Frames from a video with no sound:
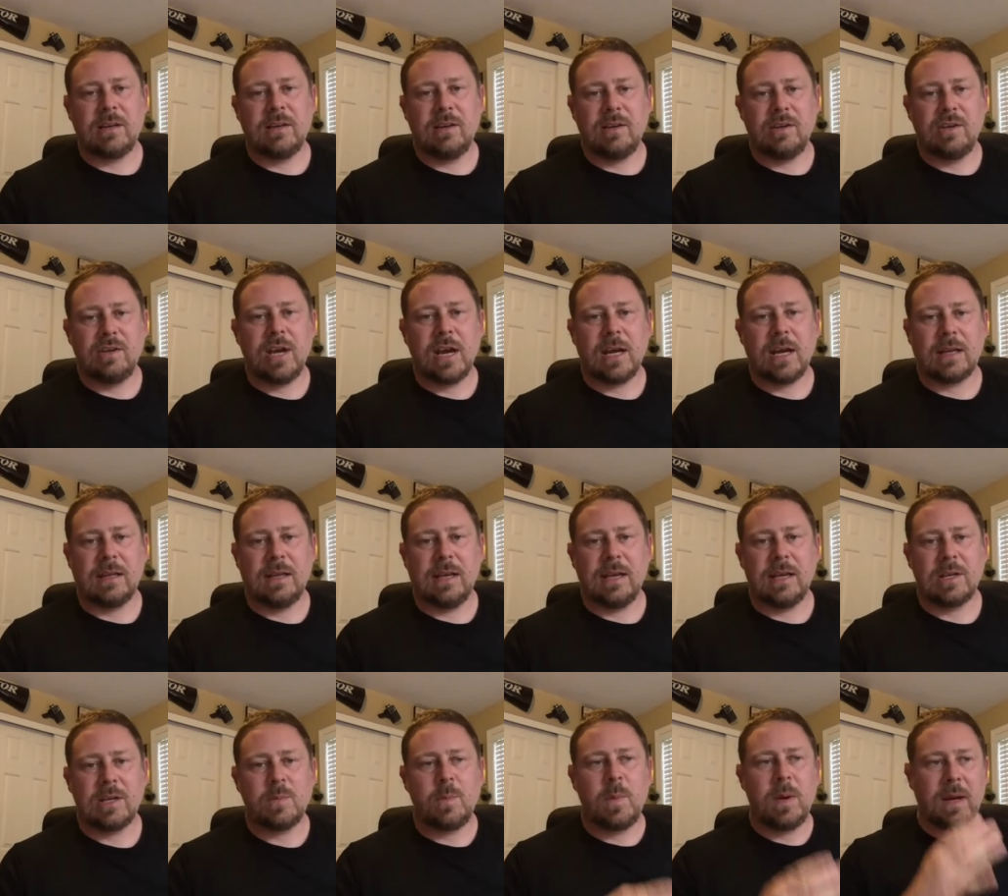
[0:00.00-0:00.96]
check
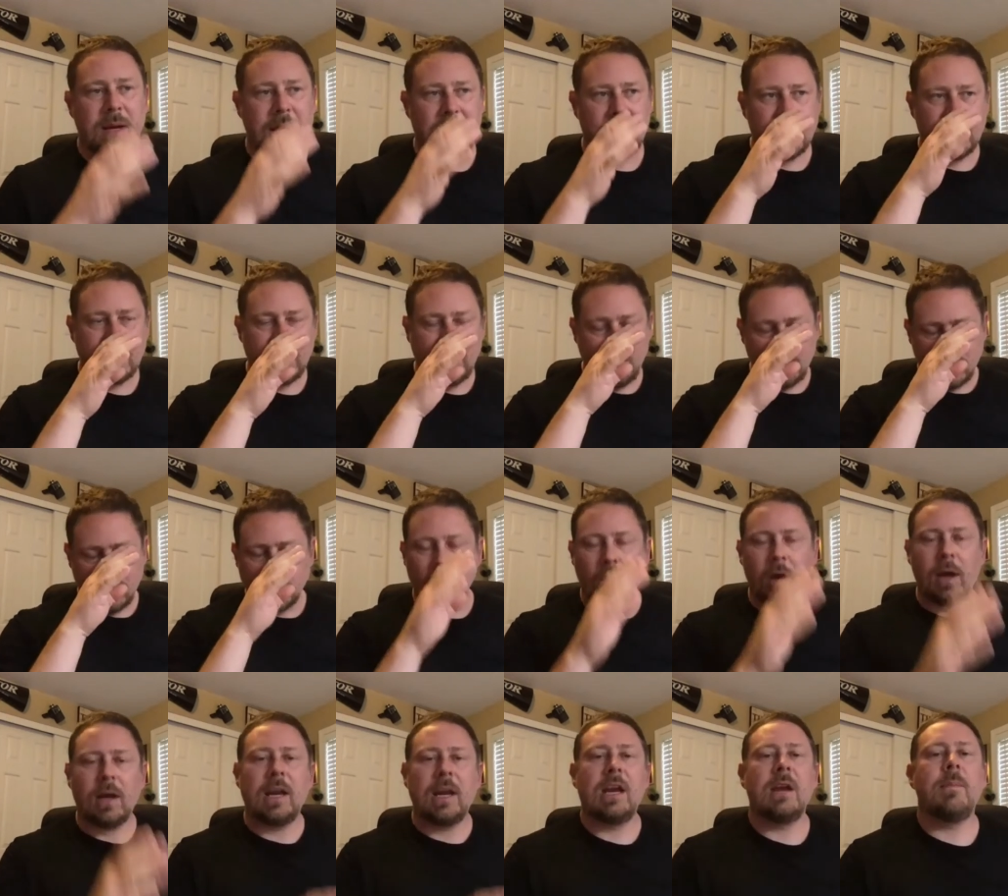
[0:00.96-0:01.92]
this, because he was
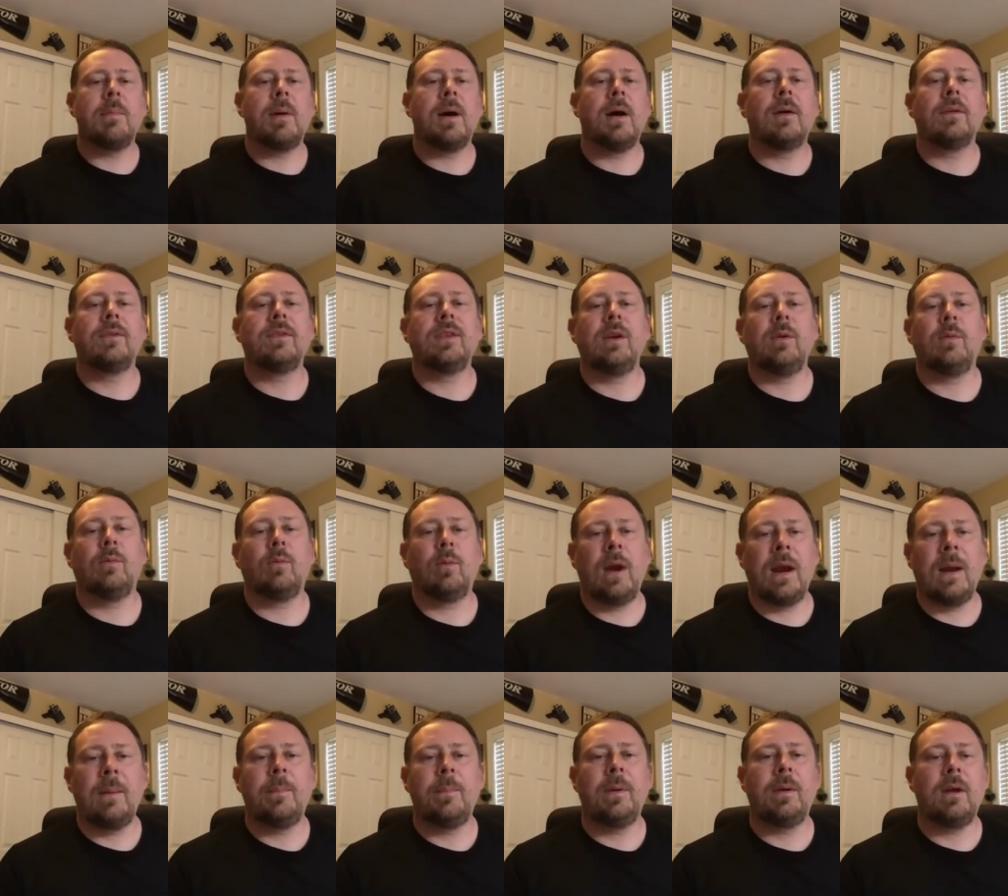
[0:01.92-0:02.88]
talking about the
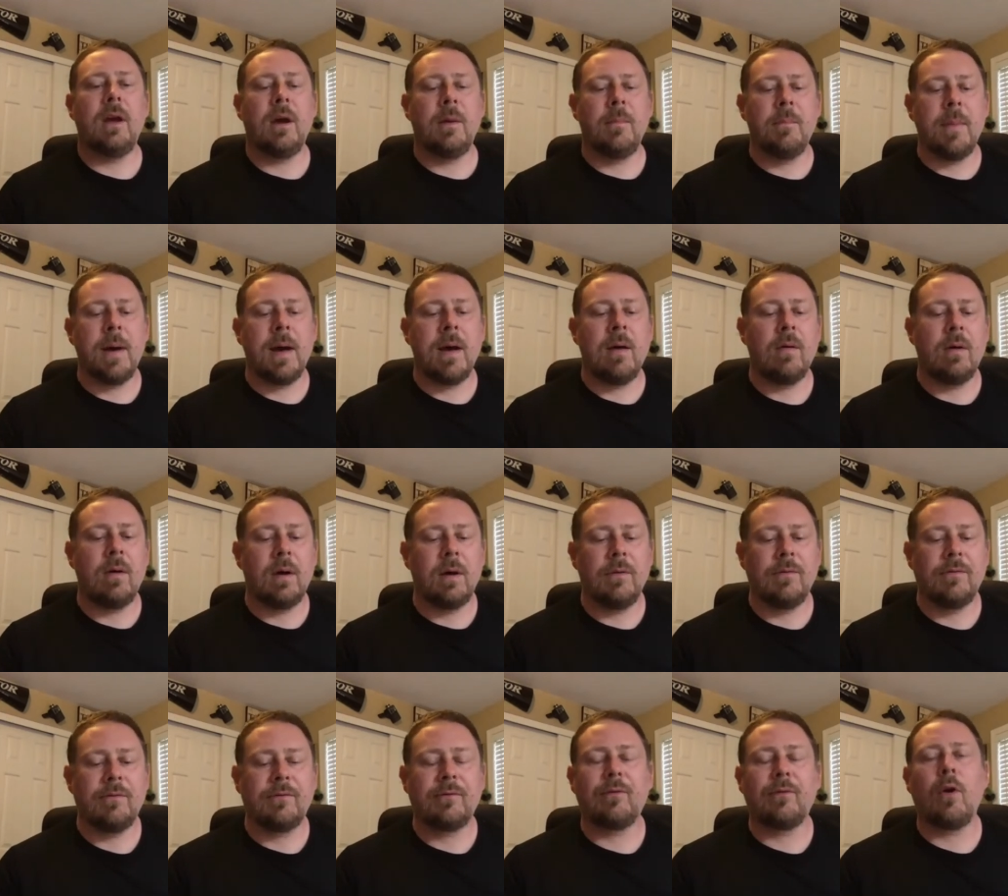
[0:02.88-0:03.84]
rampant amount of
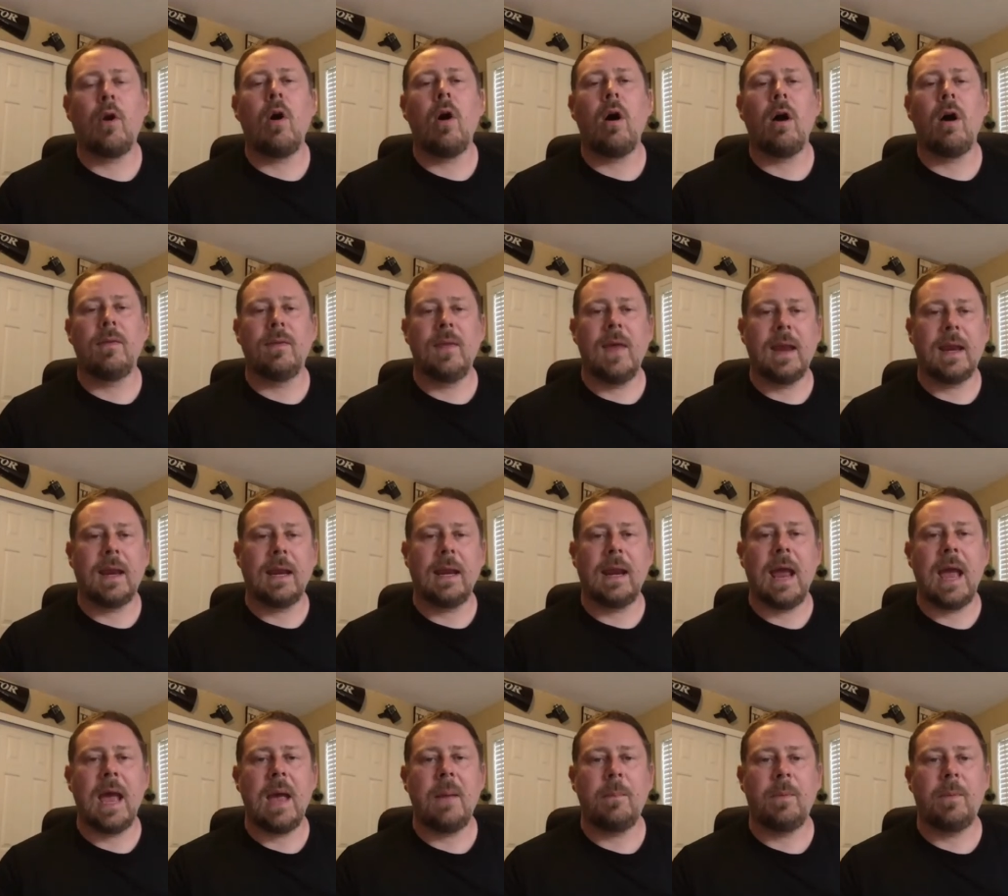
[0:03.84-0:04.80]
fraud that can
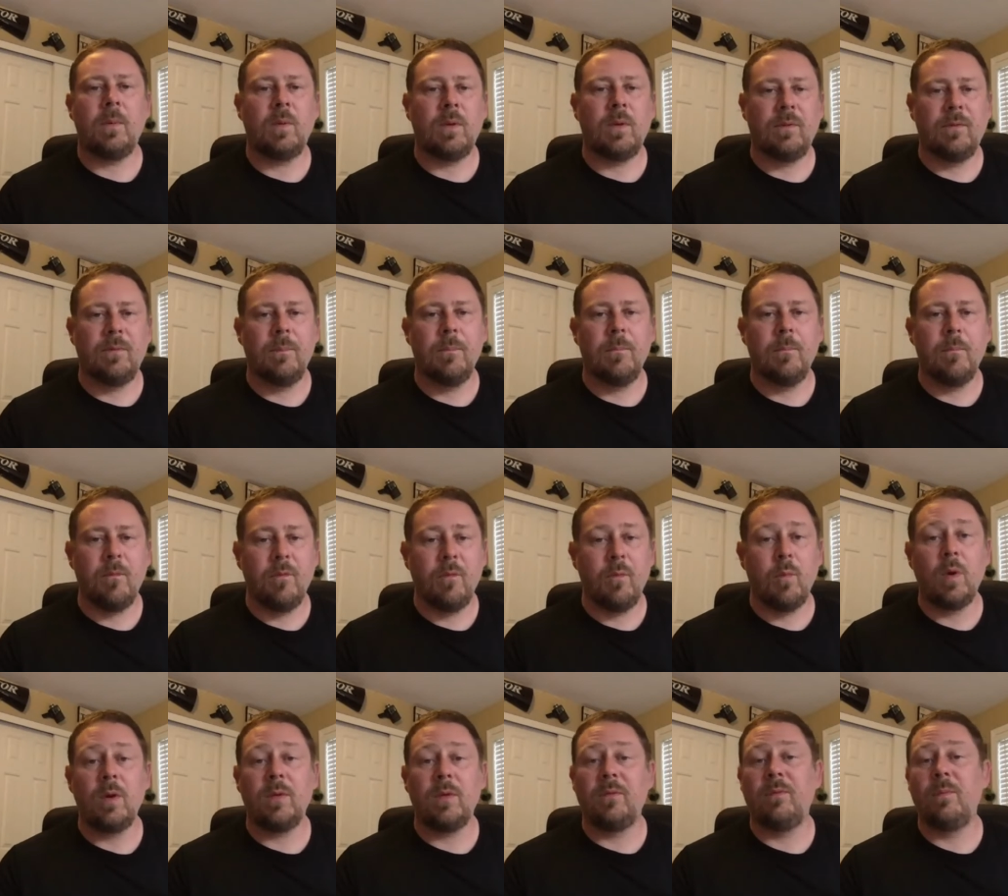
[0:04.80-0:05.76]
happen
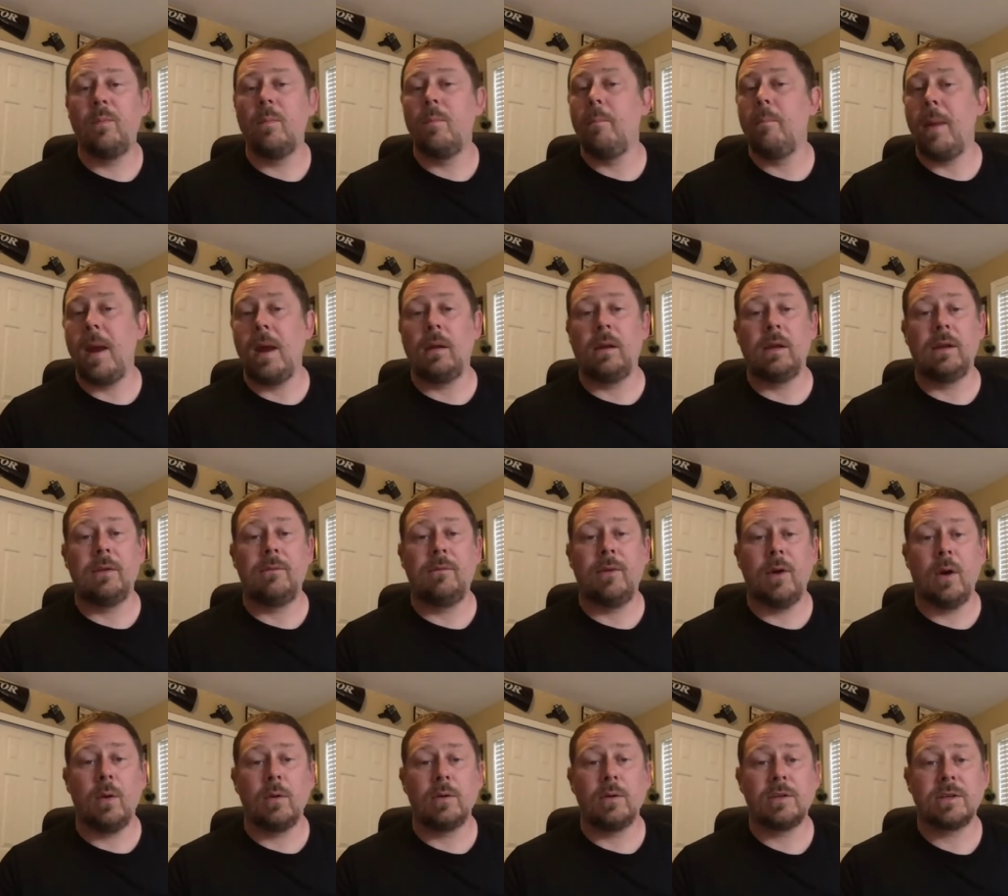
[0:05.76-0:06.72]
with mail-in
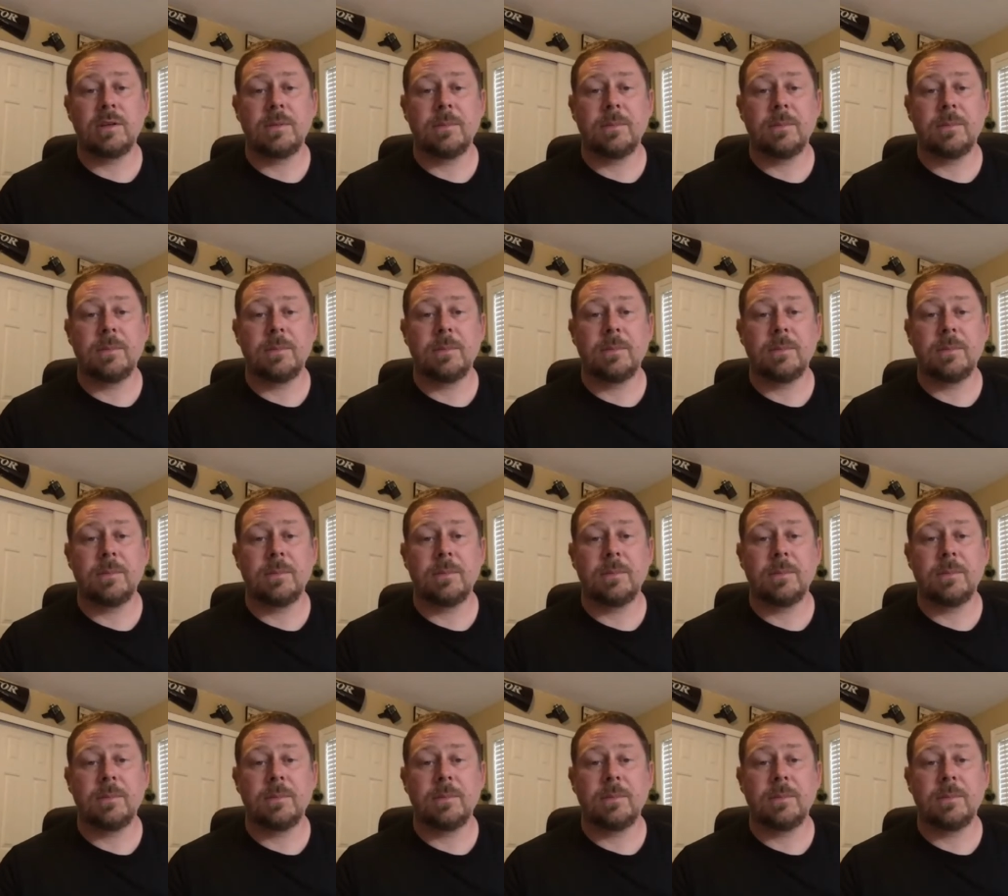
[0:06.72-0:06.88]
votes.